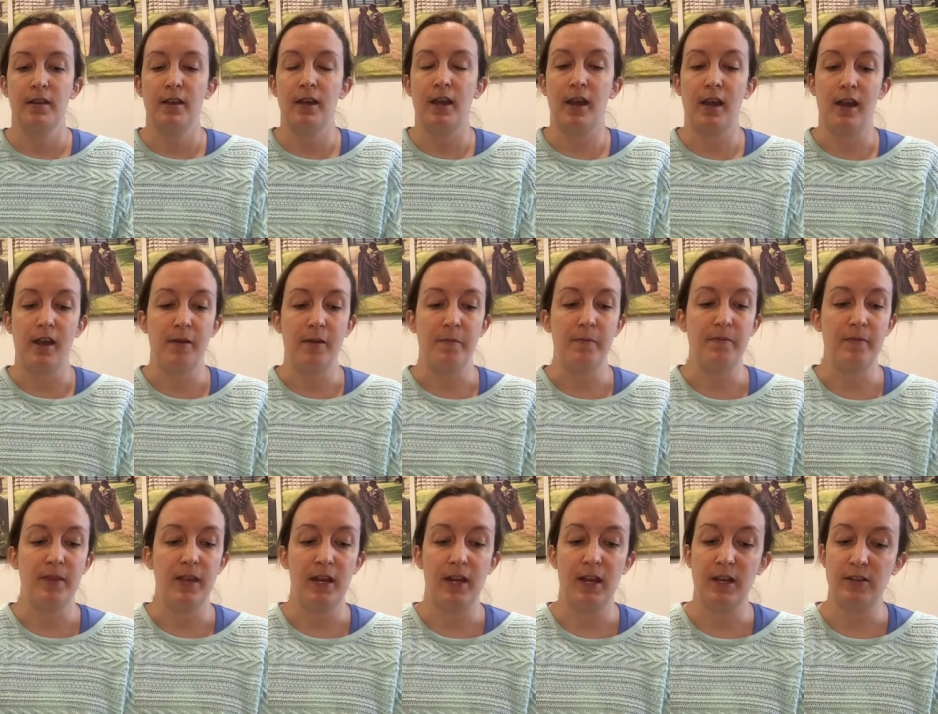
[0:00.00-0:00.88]
Um,
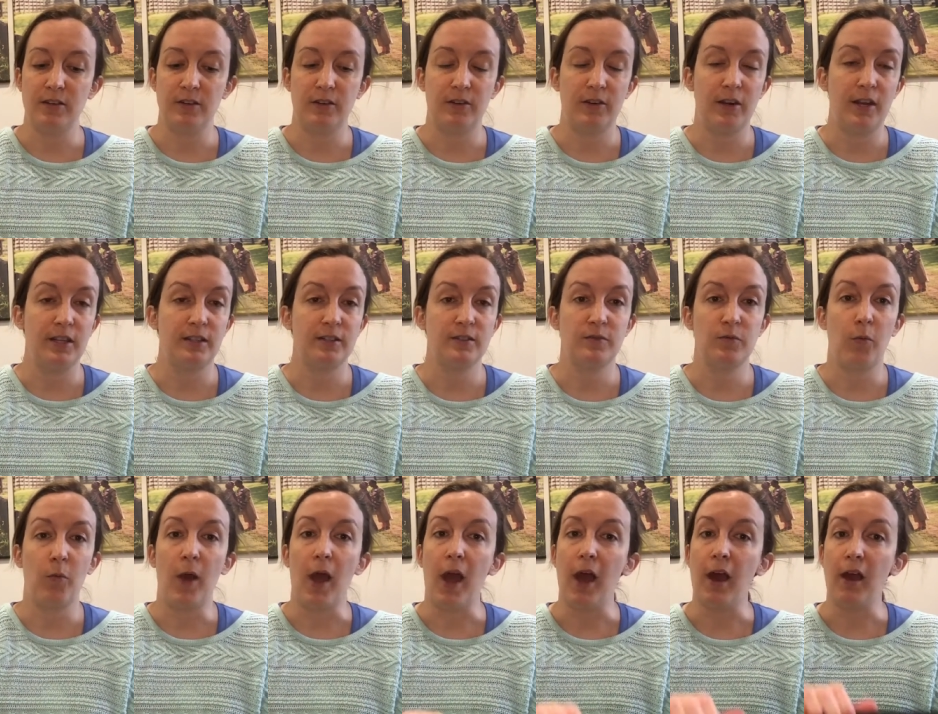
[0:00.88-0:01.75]
it integrates
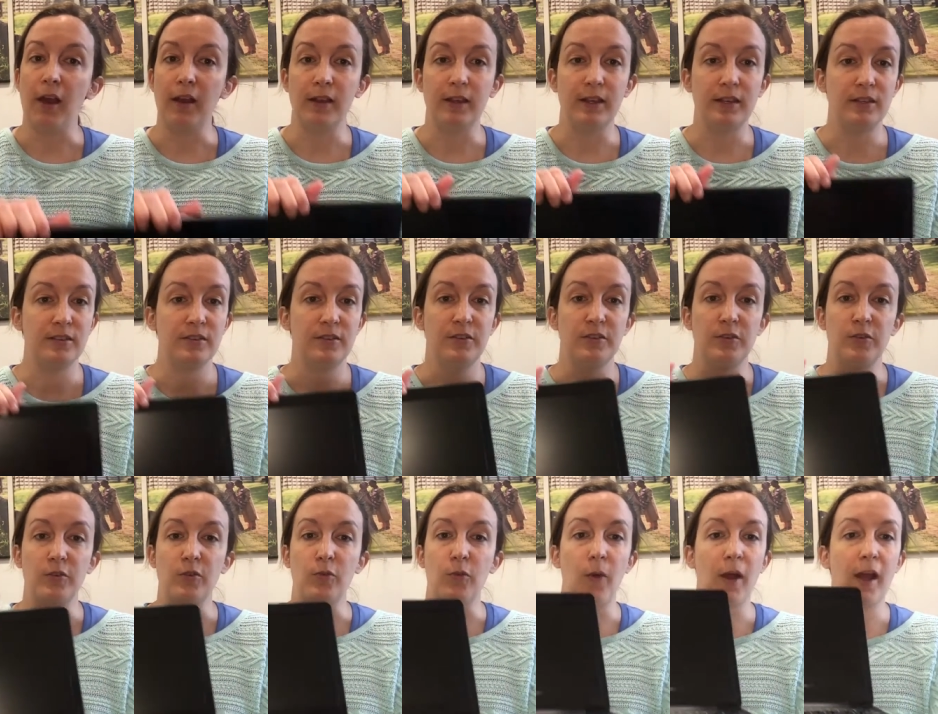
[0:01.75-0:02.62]
well
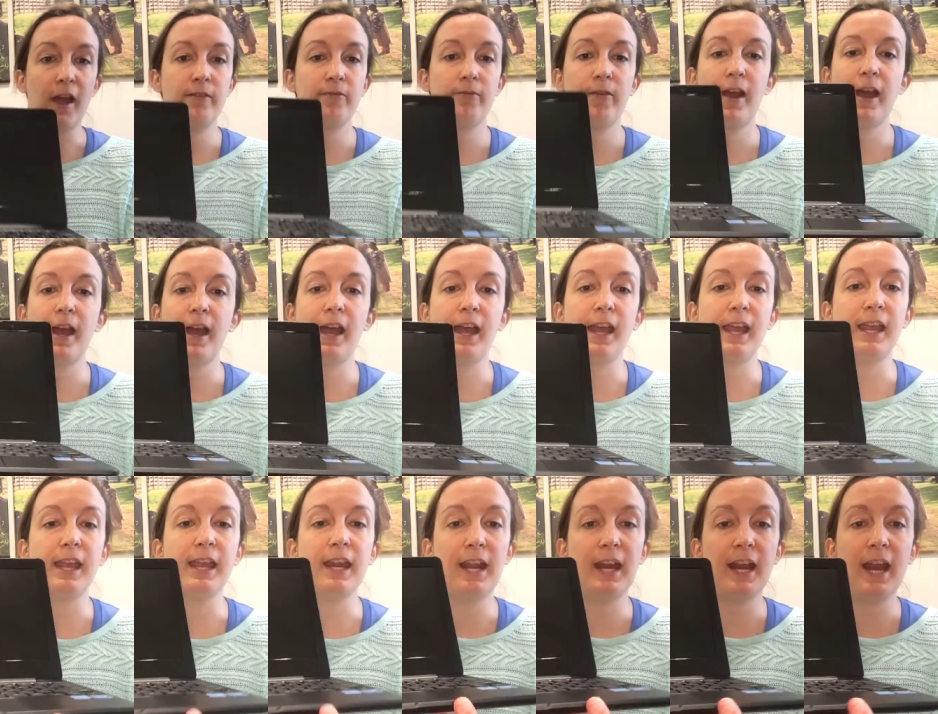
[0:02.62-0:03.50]
into Wi-Fi.
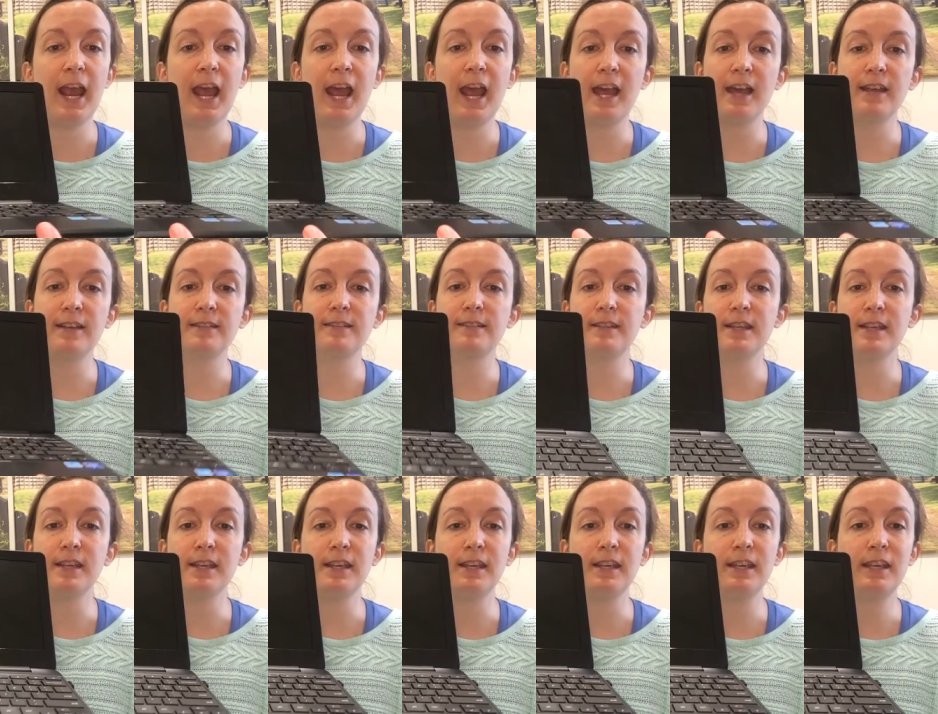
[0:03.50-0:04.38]
It has
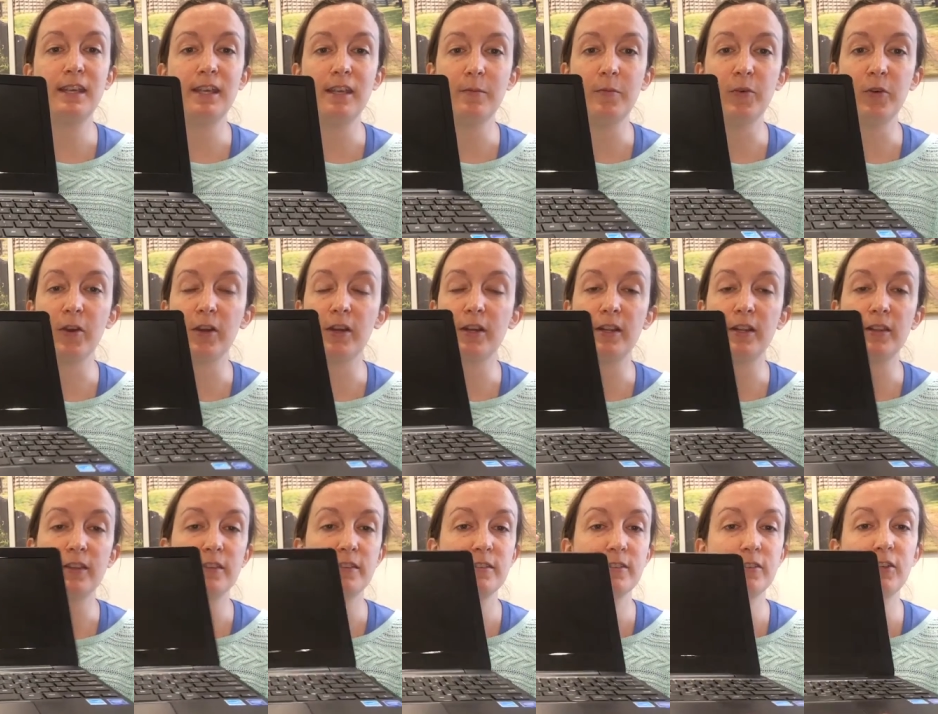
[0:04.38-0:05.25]
the keyboard and
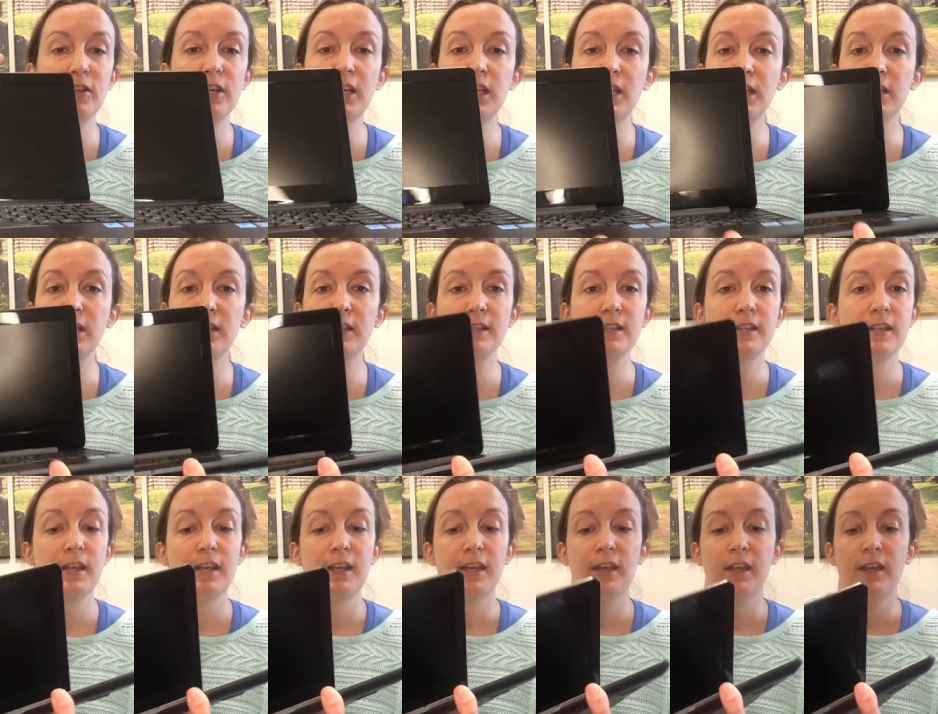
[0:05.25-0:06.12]
the screen.
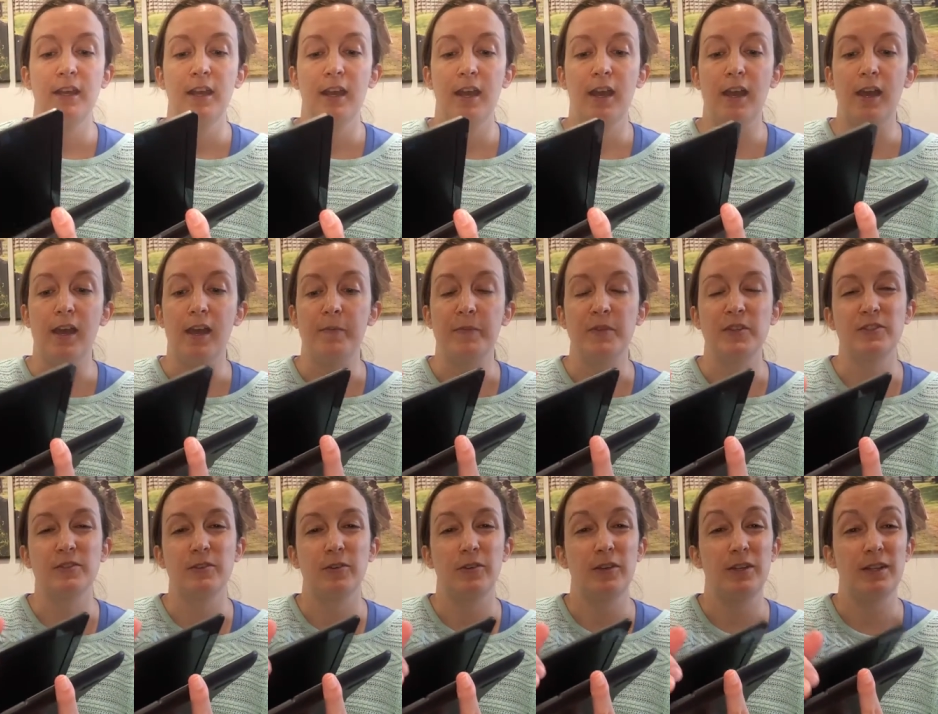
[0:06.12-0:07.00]
Um, the
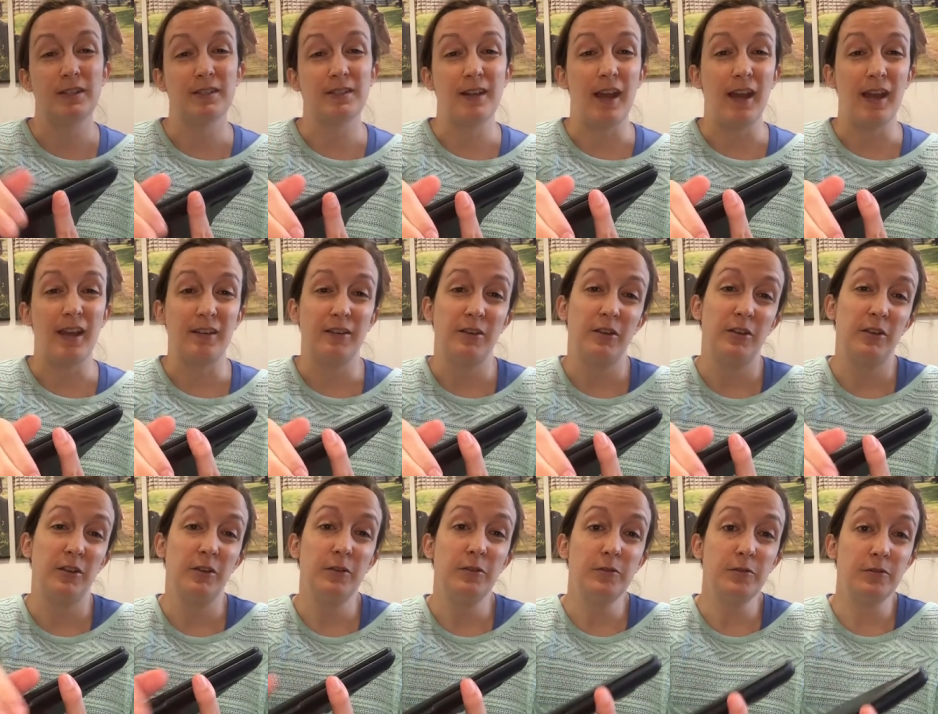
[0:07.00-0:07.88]
screen is not
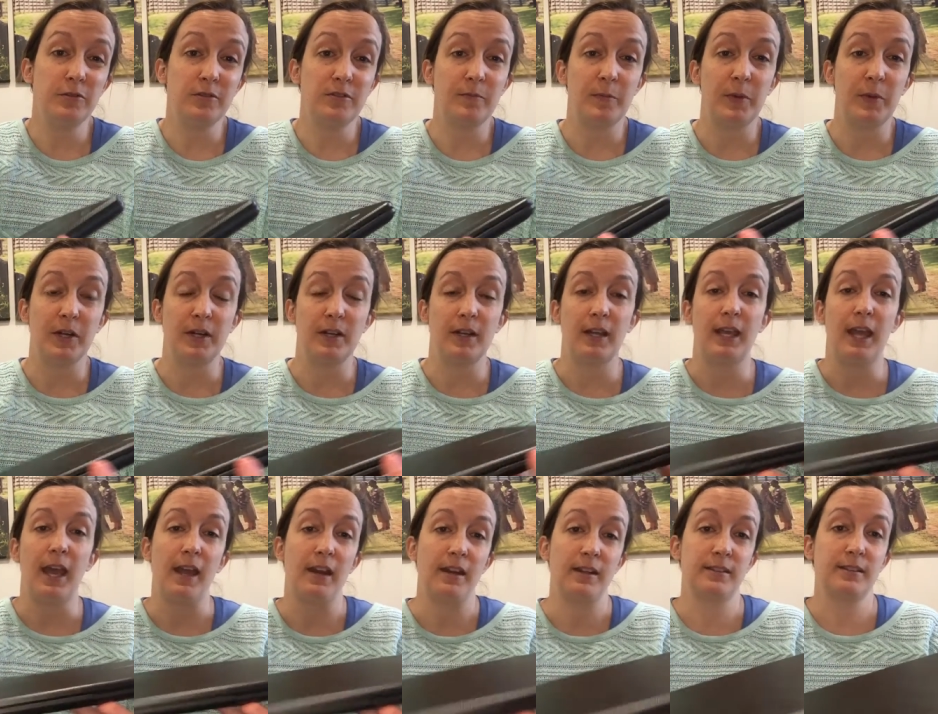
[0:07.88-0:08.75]
huge, but
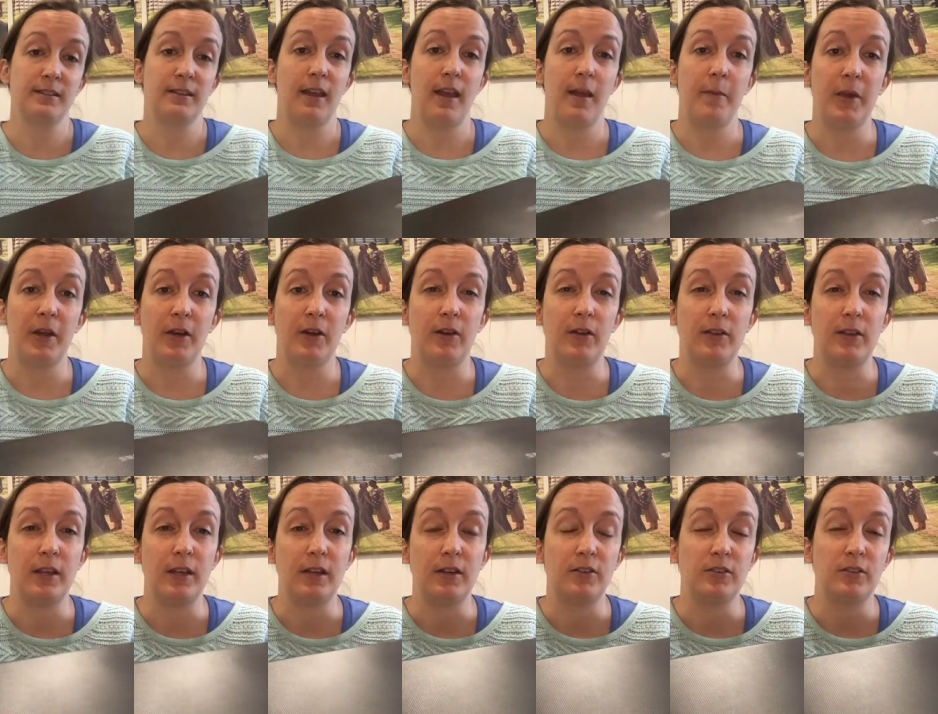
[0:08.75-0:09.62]
again, it's a lot better
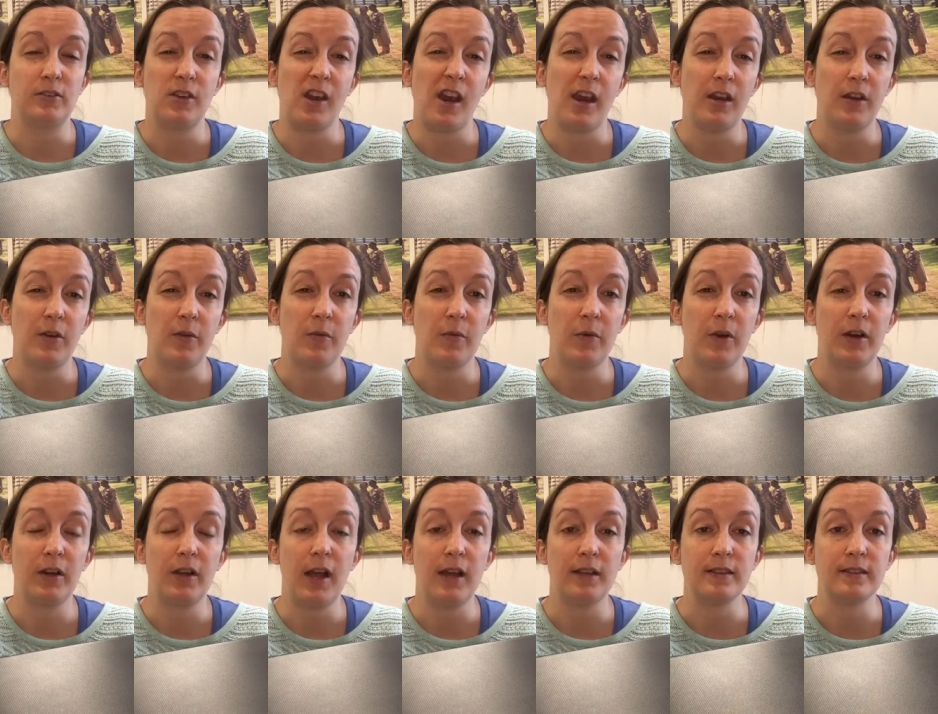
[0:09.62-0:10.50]
than trying to
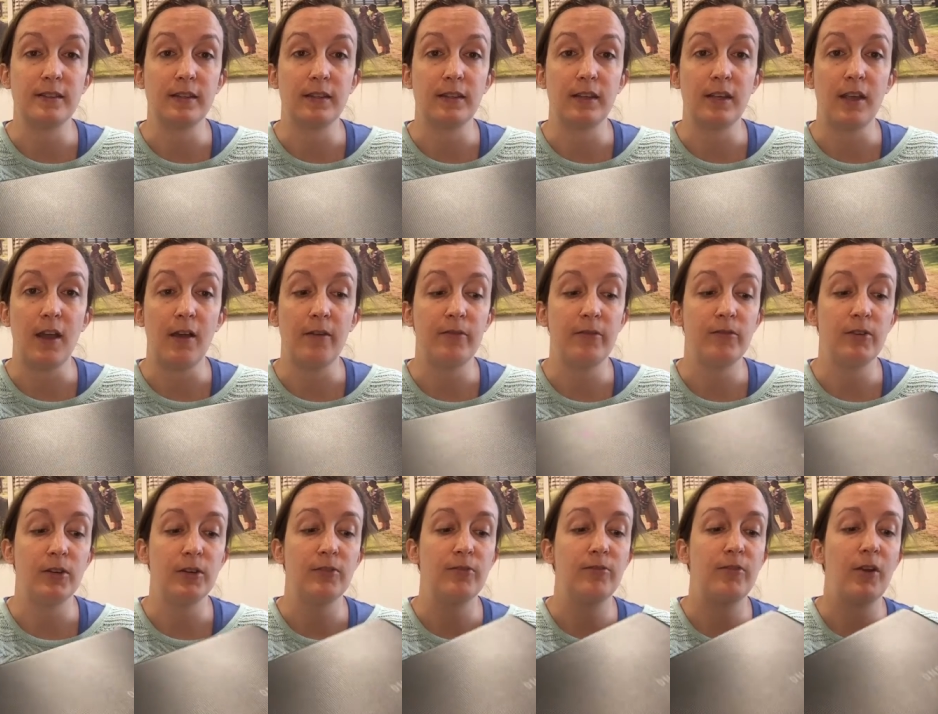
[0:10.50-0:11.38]
work constantly off of
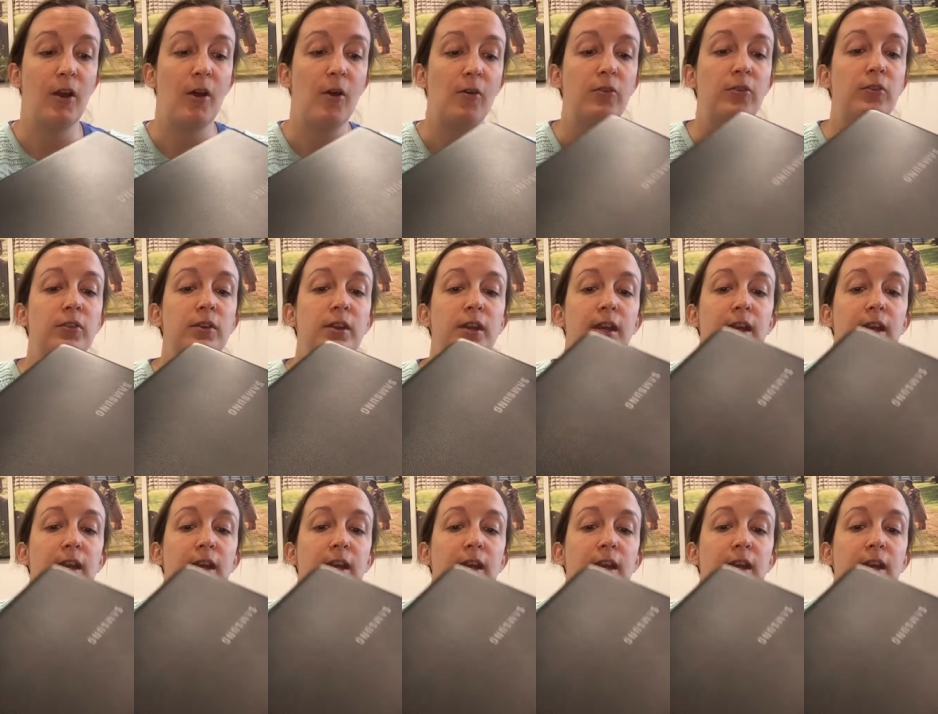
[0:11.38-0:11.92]
your phone.